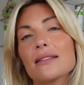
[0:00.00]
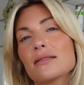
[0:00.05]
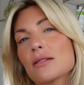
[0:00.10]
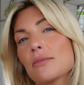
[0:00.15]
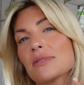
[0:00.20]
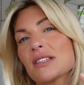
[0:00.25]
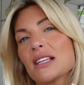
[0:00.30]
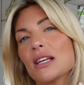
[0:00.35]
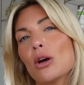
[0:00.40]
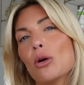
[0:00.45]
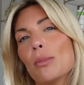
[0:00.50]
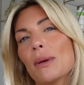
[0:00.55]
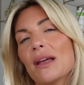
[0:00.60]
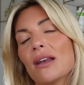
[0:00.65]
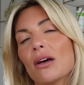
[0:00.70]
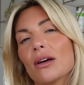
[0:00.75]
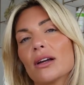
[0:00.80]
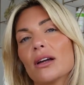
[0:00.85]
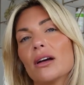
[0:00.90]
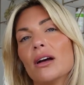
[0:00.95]
So it's a little bit
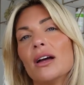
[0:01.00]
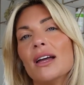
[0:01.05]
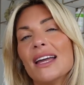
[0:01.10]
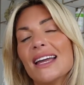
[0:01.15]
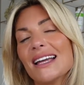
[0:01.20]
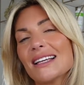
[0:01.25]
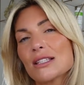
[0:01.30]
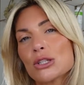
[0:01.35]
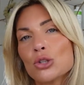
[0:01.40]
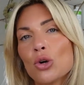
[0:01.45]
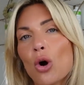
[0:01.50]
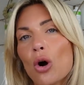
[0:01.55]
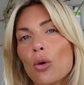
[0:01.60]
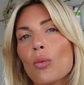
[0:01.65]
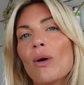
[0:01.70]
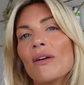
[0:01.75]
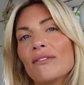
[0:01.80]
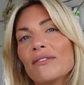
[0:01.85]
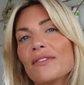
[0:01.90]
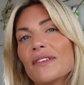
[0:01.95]
like it's not a
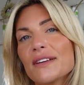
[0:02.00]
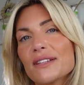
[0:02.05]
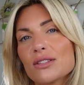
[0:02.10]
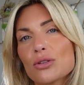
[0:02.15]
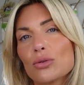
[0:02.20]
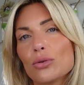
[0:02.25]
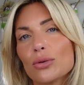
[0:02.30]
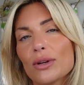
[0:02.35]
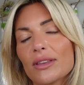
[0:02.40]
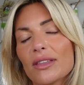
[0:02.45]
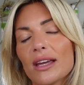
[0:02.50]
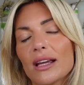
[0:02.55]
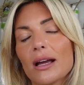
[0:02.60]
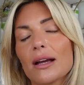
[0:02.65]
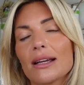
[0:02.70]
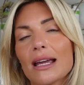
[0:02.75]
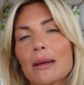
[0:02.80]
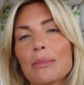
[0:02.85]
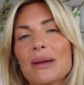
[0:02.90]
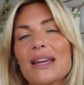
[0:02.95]
one-fits-all thing, okay?